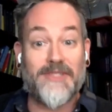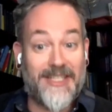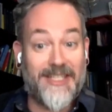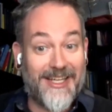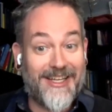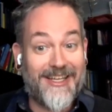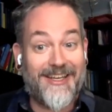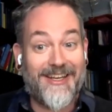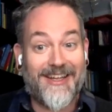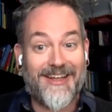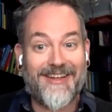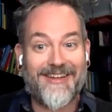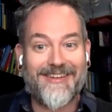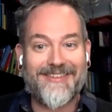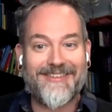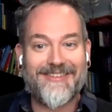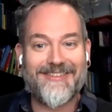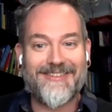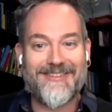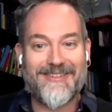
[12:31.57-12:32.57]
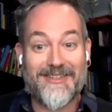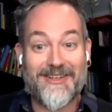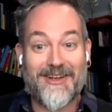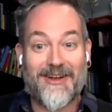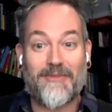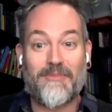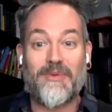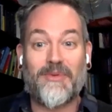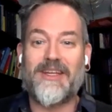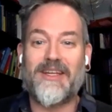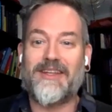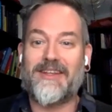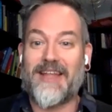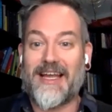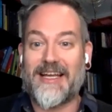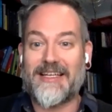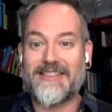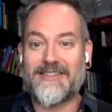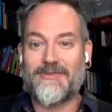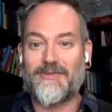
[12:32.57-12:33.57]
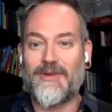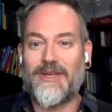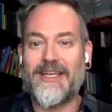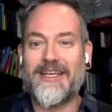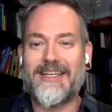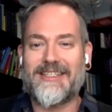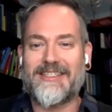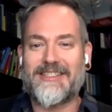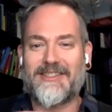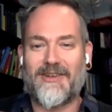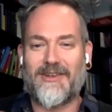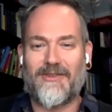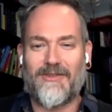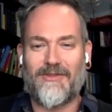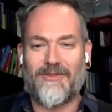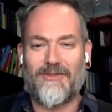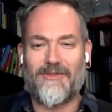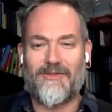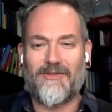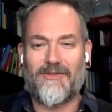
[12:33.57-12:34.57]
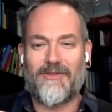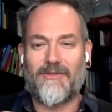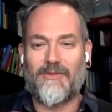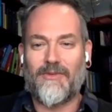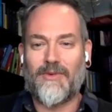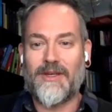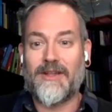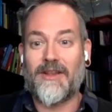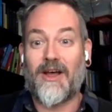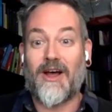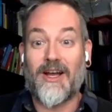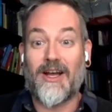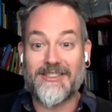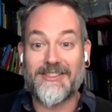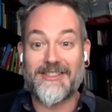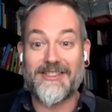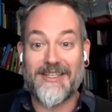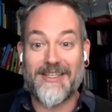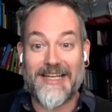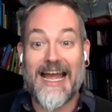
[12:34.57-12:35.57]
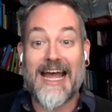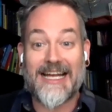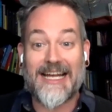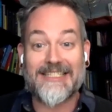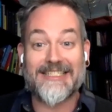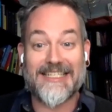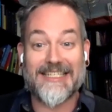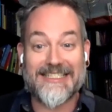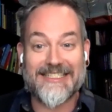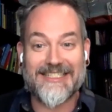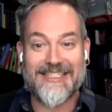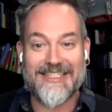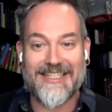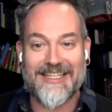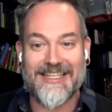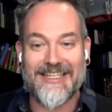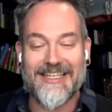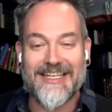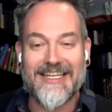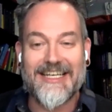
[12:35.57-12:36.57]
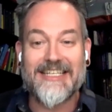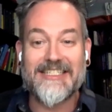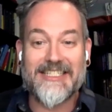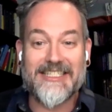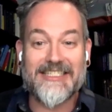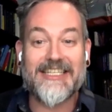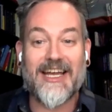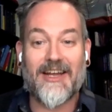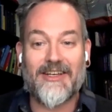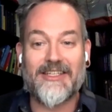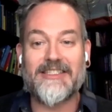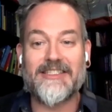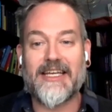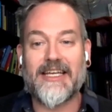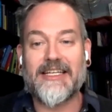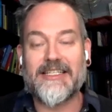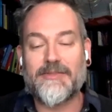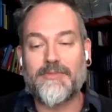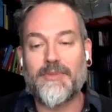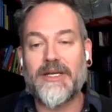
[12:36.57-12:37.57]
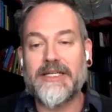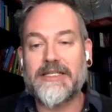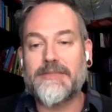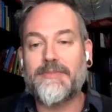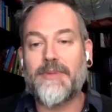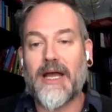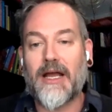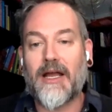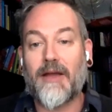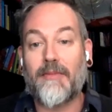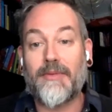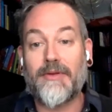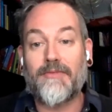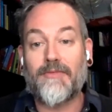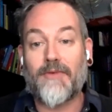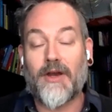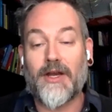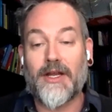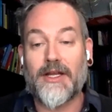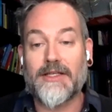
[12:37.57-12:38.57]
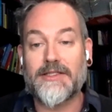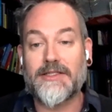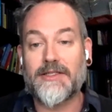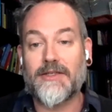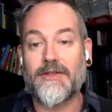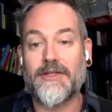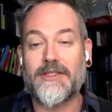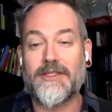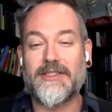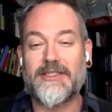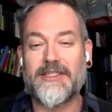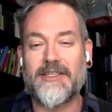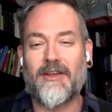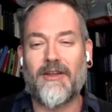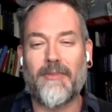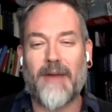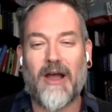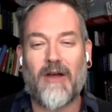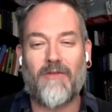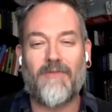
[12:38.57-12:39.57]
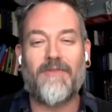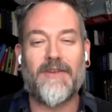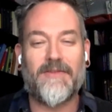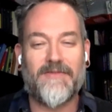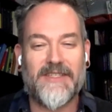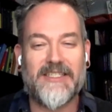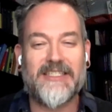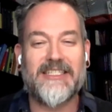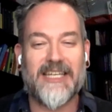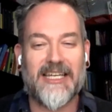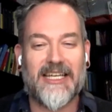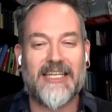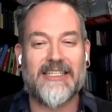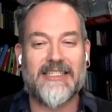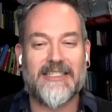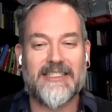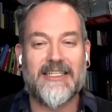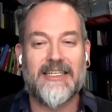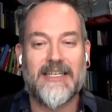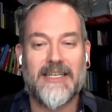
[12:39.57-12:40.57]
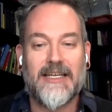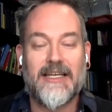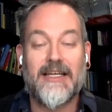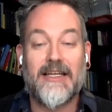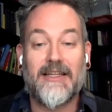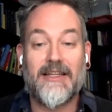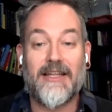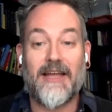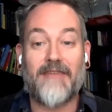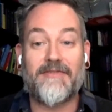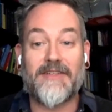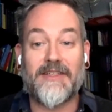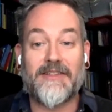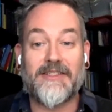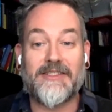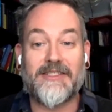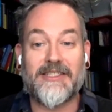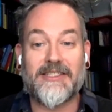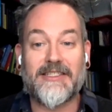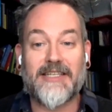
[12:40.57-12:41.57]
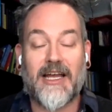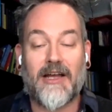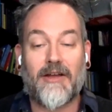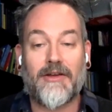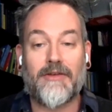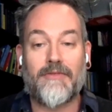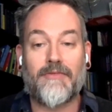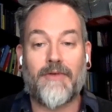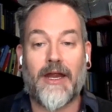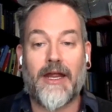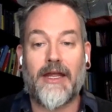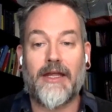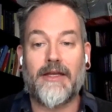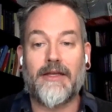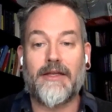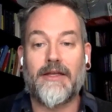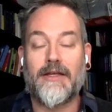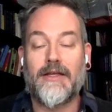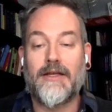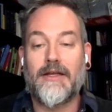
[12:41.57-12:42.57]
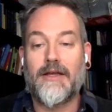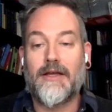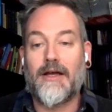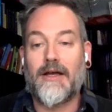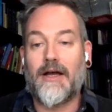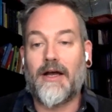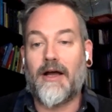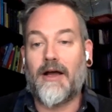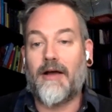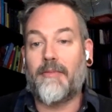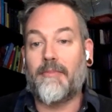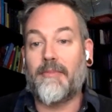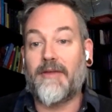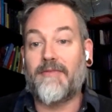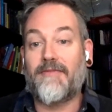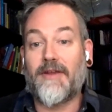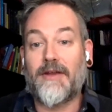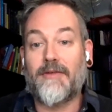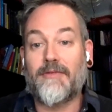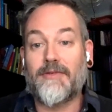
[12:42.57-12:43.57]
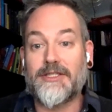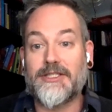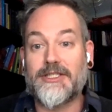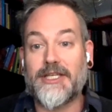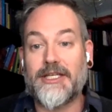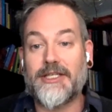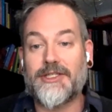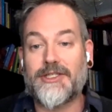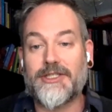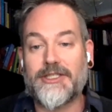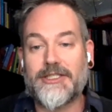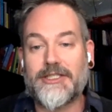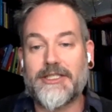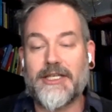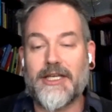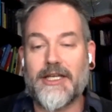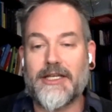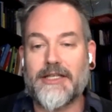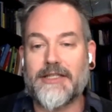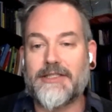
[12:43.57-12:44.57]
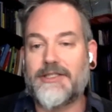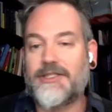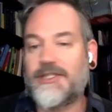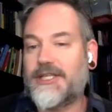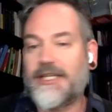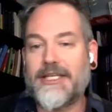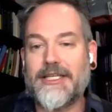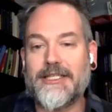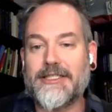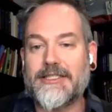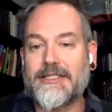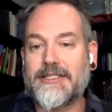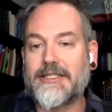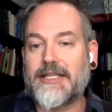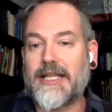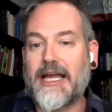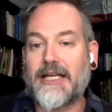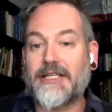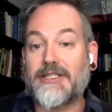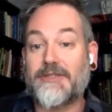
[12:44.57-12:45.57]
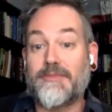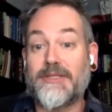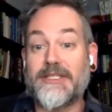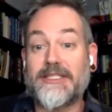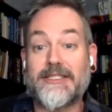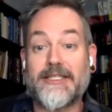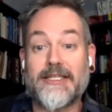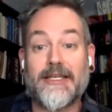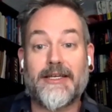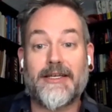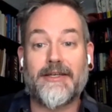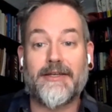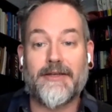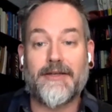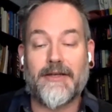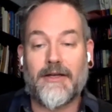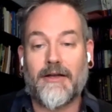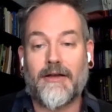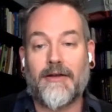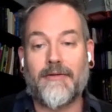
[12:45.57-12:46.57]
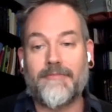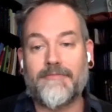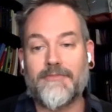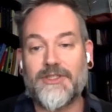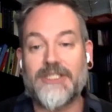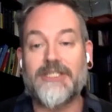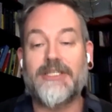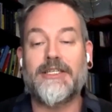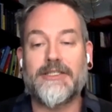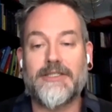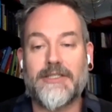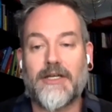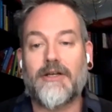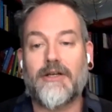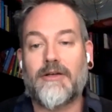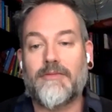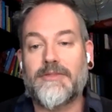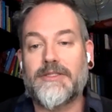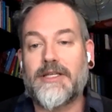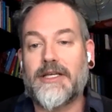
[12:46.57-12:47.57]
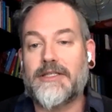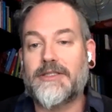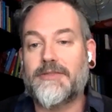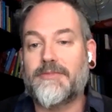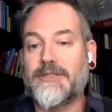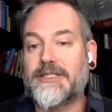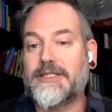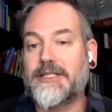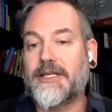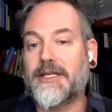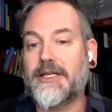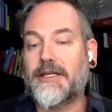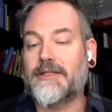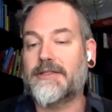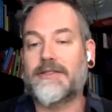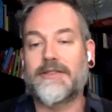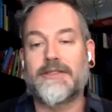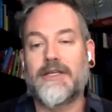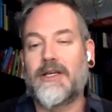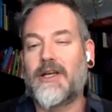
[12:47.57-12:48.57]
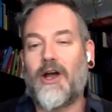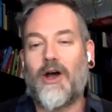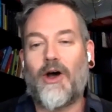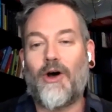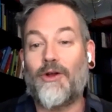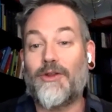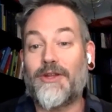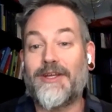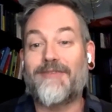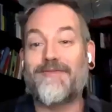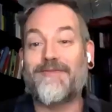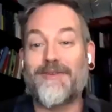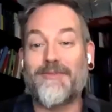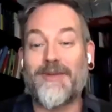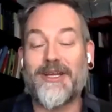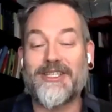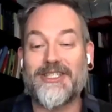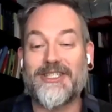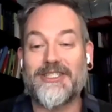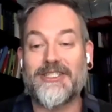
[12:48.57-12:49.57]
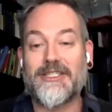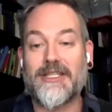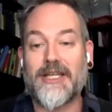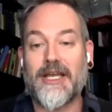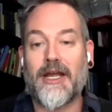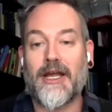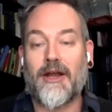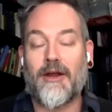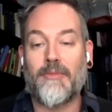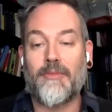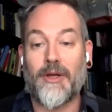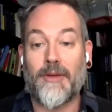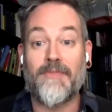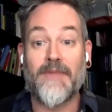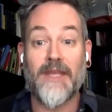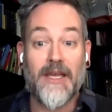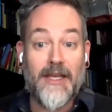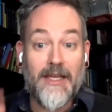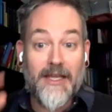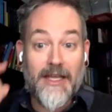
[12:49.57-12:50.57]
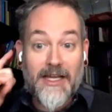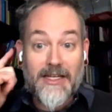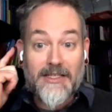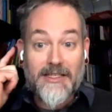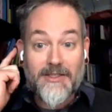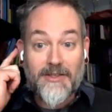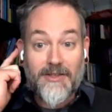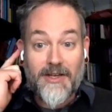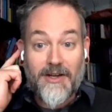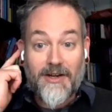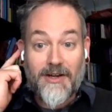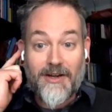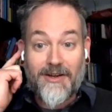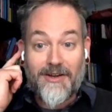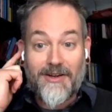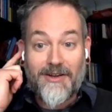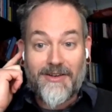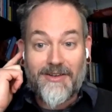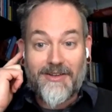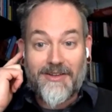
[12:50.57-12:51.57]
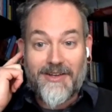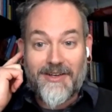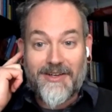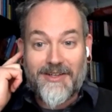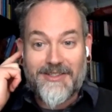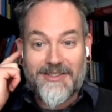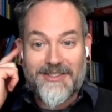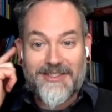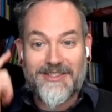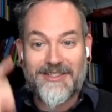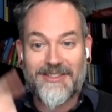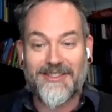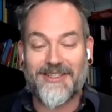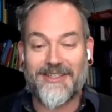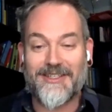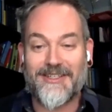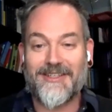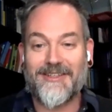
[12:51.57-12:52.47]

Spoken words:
ticketing company last week, and so we lost access to the discounted tickets, but it's back up and running. So there's still about 50 tickets left at the discounted rate. If anyone's interested, it's genekeys/mystic, genekeys.com/mystic. All the information's there. But yeah, so there's